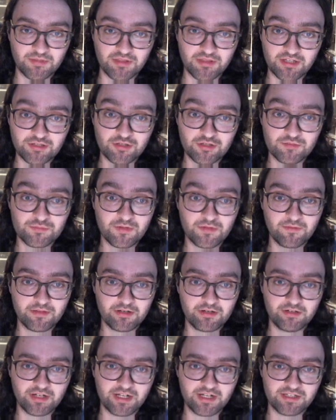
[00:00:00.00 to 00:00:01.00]
but they could move
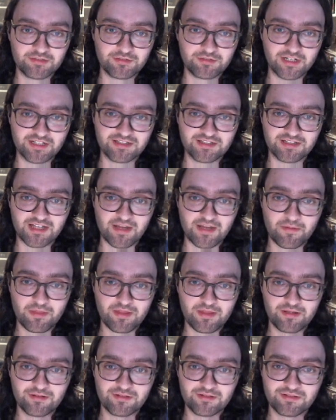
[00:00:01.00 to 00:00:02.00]
their knight right now
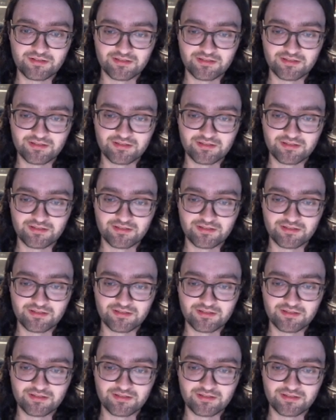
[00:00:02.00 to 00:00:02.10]
though.